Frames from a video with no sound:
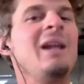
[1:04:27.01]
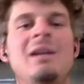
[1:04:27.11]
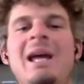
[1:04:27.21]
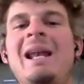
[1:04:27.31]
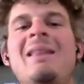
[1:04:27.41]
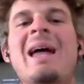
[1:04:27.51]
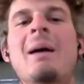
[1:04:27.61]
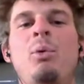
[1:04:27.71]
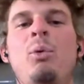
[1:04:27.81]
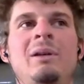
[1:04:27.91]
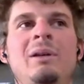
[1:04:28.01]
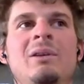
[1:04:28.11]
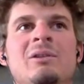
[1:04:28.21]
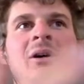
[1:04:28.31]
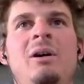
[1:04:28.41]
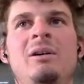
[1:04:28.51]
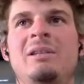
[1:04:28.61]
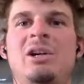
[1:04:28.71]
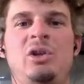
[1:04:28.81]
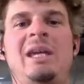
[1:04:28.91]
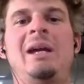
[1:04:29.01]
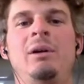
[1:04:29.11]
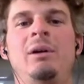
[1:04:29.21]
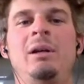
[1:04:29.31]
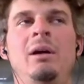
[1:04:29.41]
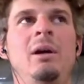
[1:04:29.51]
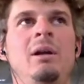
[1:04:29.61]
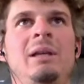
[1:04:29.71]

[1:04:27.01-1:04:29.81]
And at that point, the saw is actually carrying